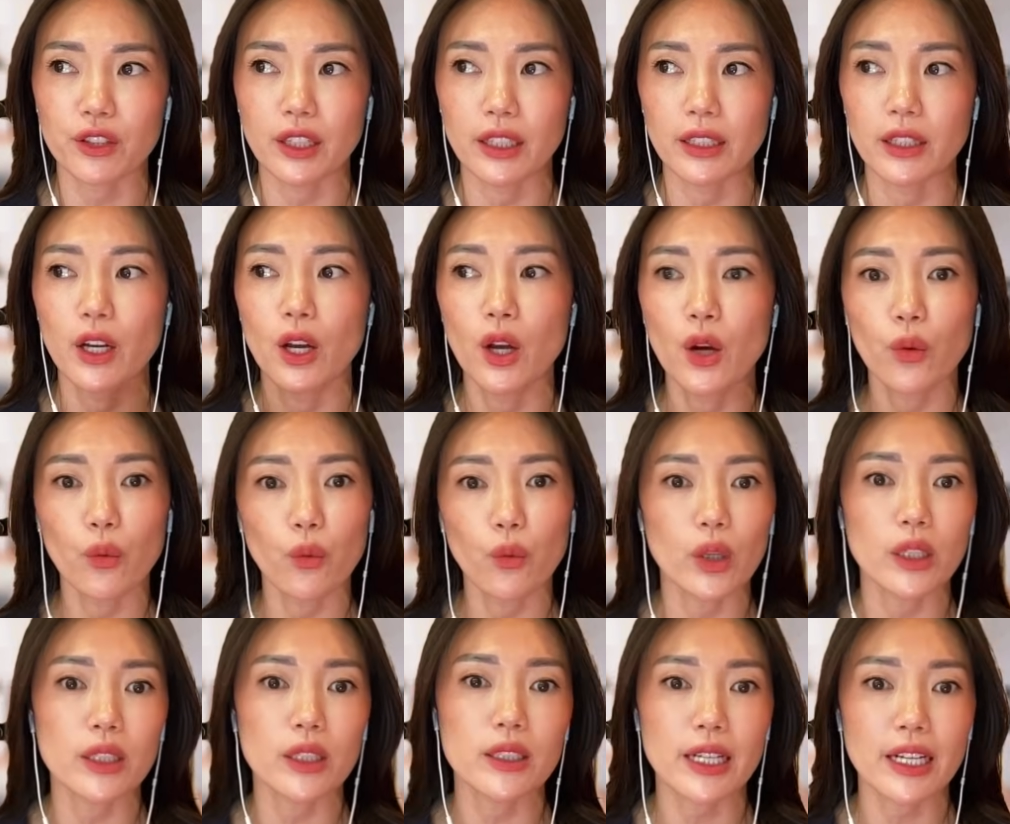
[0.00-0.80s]
And
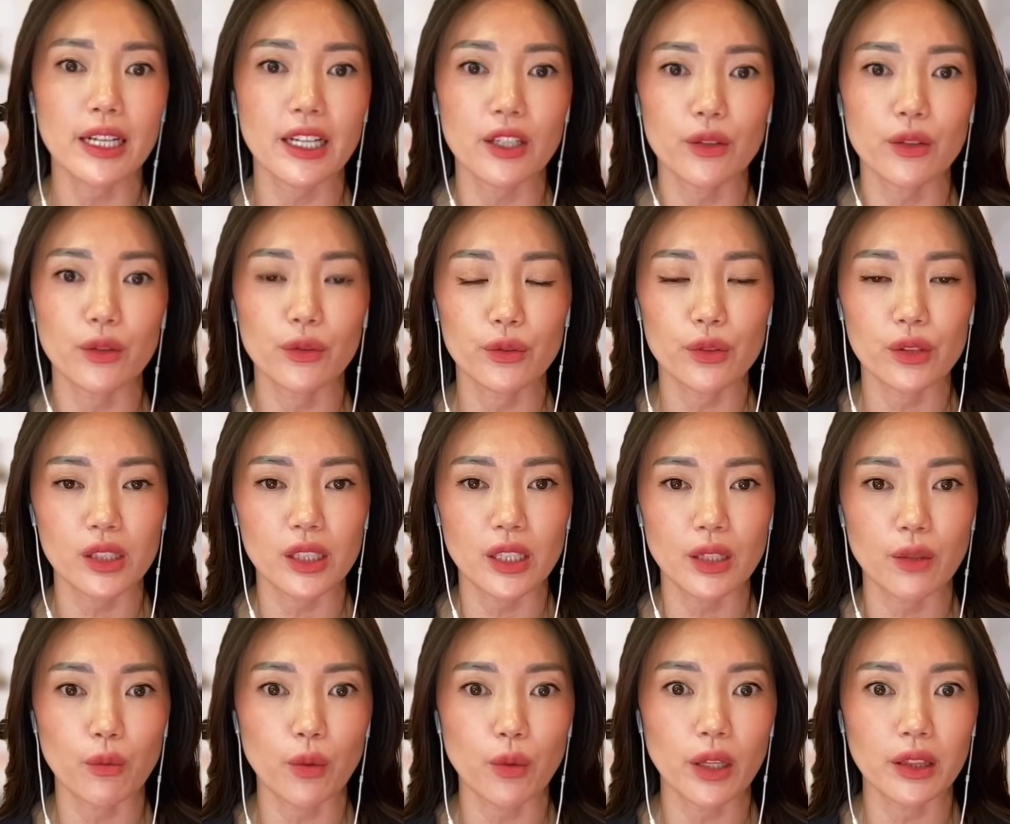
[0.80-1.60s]
one day you
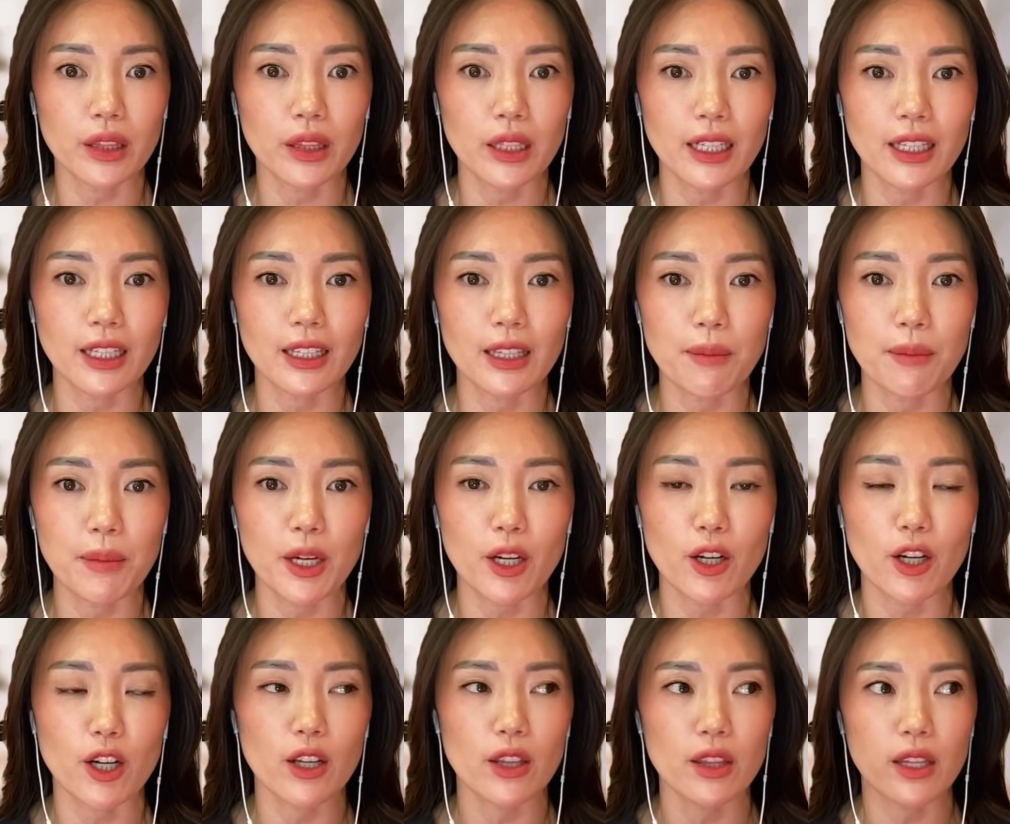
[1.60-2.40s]
see one thing in the
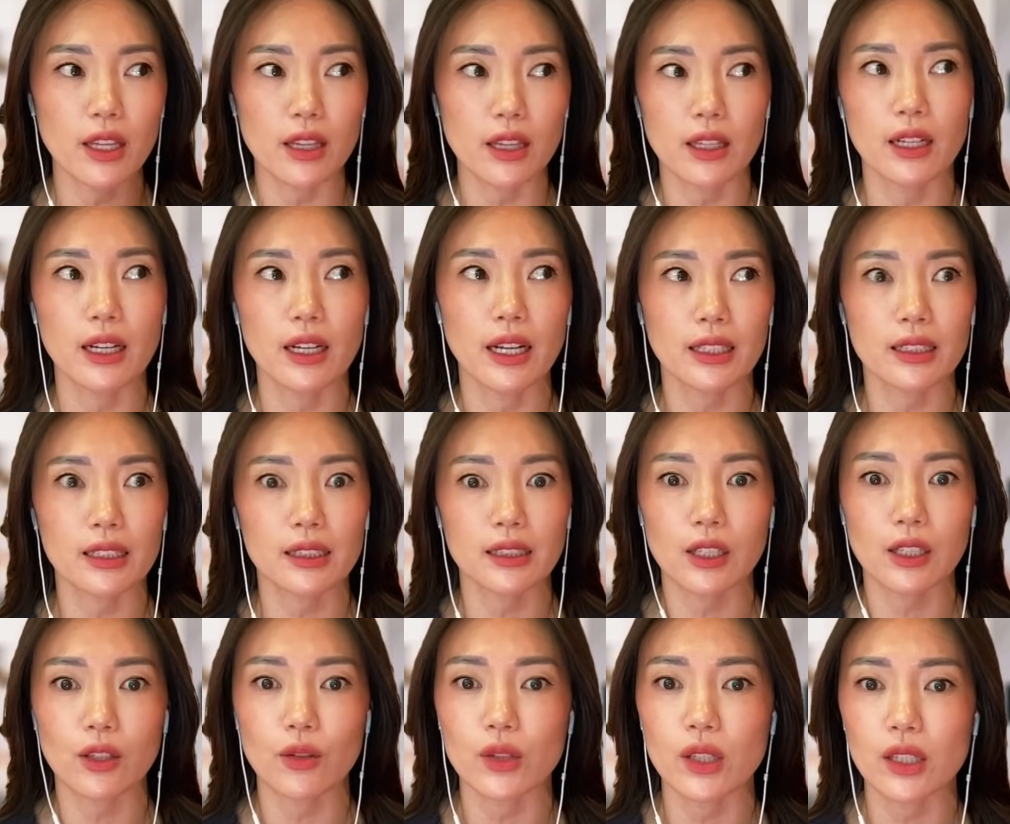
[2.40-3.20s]
mirror, and then the next
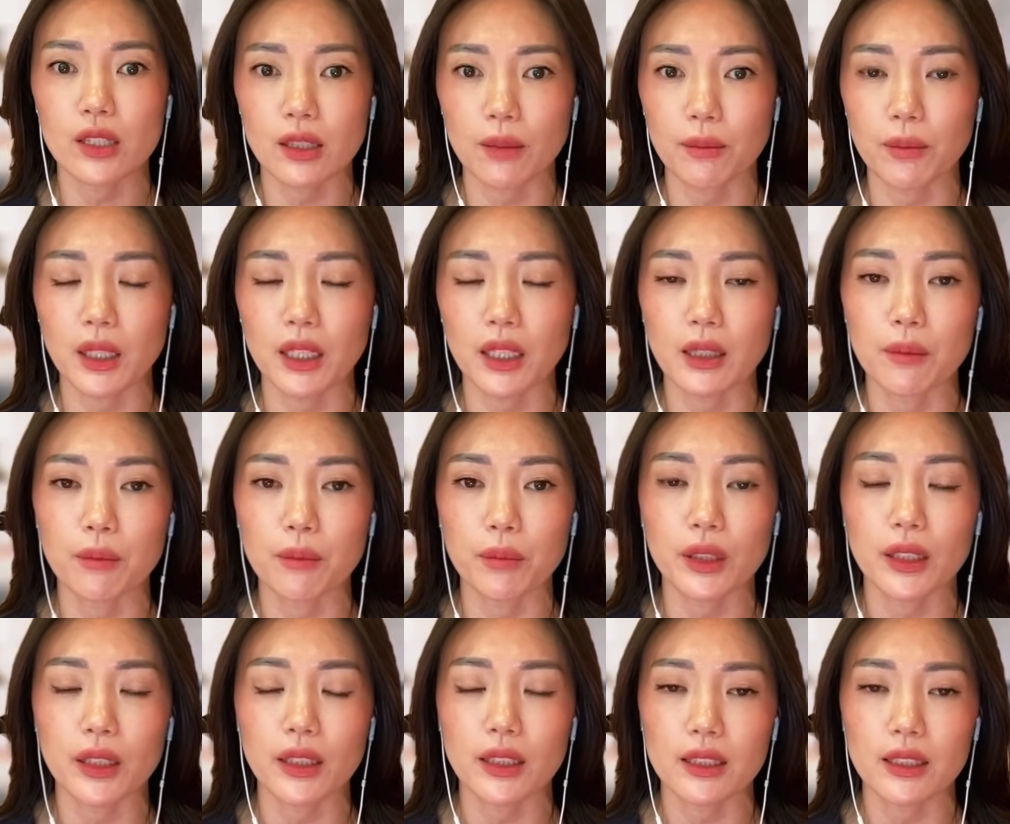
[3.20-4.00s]
day you see something
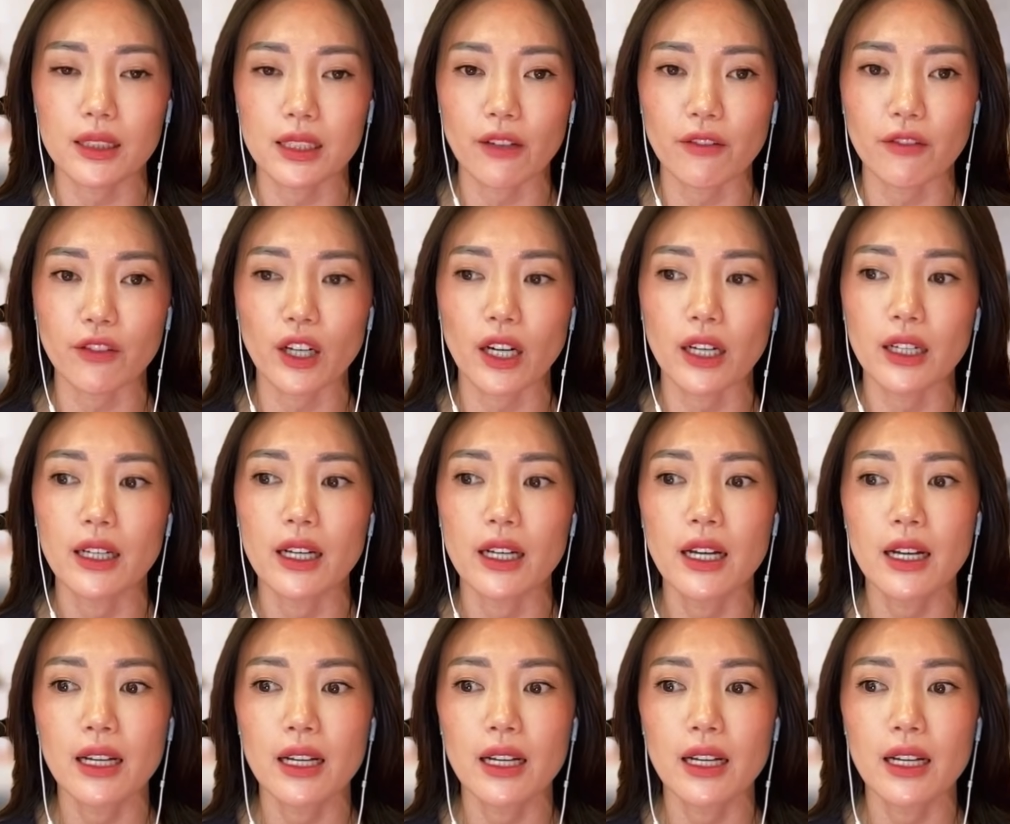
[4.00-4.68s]
completely different.